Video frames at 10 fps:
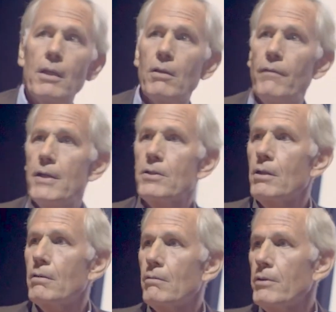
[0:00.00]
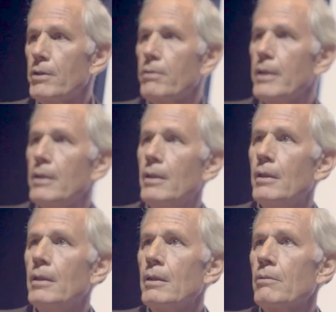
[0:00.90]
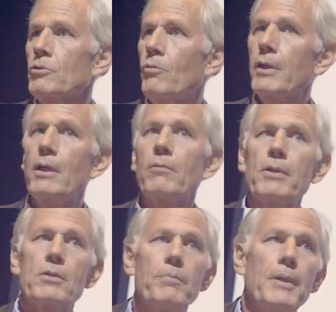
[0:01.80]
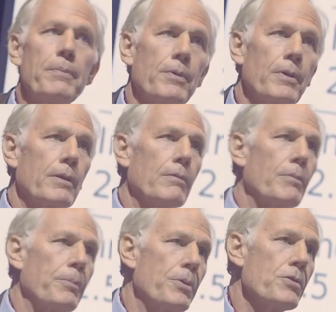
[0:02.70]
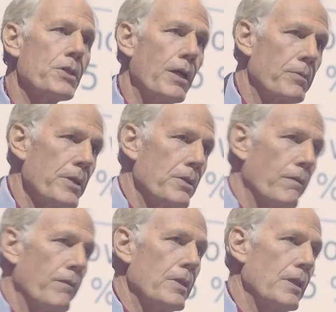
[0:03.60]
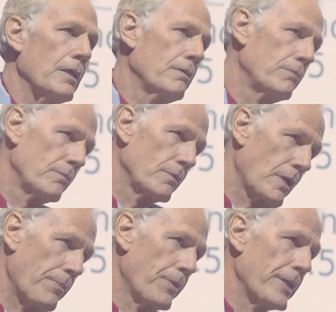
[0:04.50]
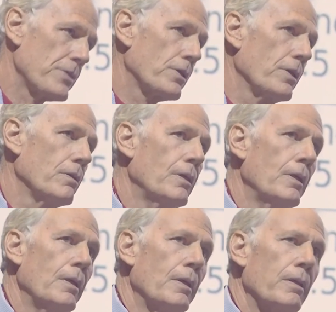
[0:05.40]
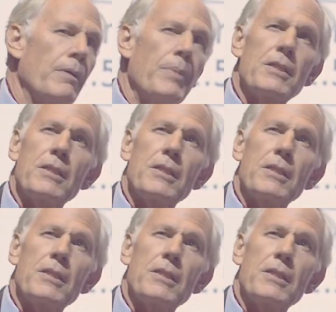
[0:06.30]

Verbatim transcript: innovation theory. I was working with some people in the Punjab region of India a couple months ago. They've been